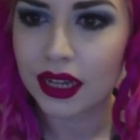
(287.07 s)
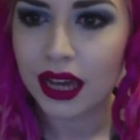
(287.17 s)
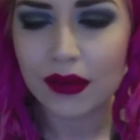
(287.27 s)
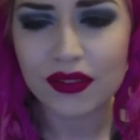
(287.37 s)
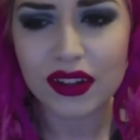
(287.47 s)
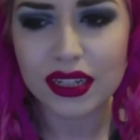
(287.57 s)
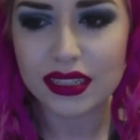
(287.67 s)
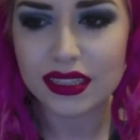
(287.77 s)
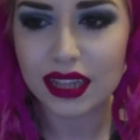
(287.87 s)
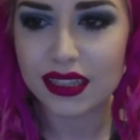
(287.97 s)
I'm very
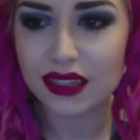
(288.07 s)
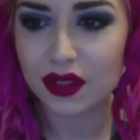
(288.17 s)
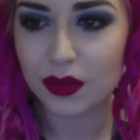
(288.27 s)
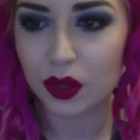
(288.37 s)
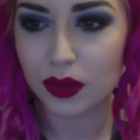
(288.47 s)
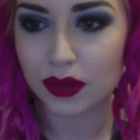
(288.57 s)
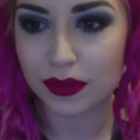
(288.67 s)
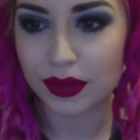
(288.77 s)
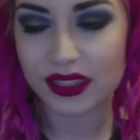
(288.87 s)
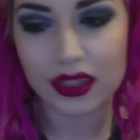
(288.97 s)
indecisive at the moment.
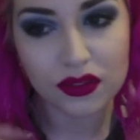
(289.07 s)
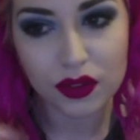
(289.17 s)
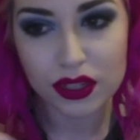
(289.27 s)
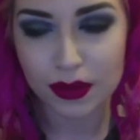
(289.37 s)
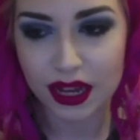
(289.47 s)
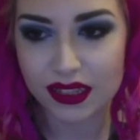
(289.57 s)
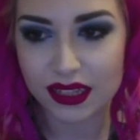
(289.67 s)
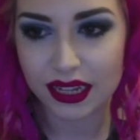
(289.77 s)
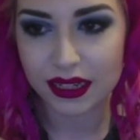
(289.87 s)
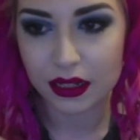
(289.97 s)
But there's a little voice in my head
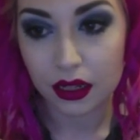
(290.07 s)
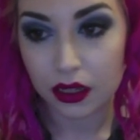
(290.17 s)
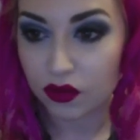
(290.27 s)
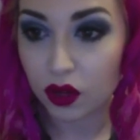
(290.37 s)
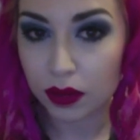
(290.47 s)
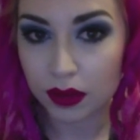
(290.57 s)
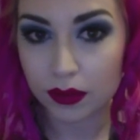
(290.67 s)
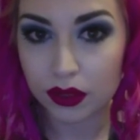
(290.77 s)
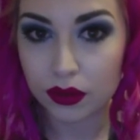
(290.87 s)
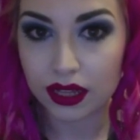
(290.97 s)
saying, you've not been
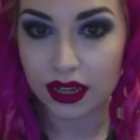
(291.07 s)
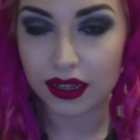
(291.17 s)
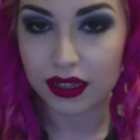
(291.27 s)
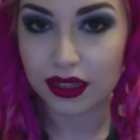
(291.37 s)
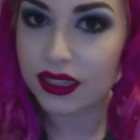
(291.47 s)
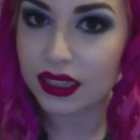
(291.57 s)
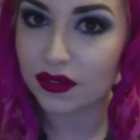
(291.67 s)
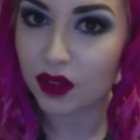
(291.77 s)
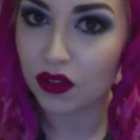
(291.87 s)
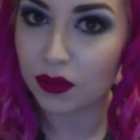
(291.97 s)
blue yet. At least
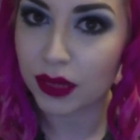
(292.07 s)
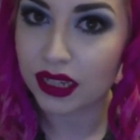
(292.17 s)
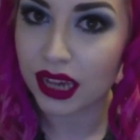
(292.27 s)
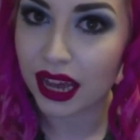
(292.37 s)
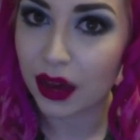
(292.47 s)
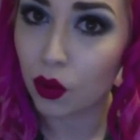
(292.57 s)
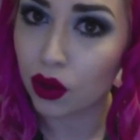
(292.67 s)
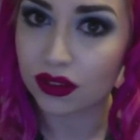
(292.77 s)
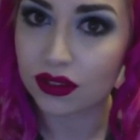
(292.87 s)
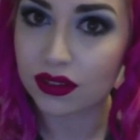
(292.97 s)
involve me in your hair
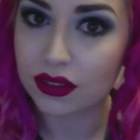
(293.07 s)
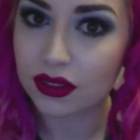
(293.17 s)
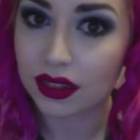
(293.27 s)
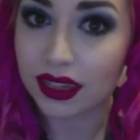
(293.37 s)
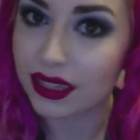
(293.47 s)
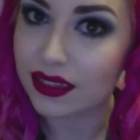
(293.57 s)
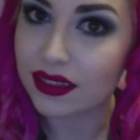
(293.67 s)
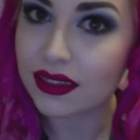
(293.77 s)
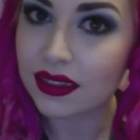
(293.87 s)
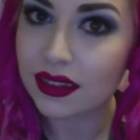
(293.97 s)
once, at least.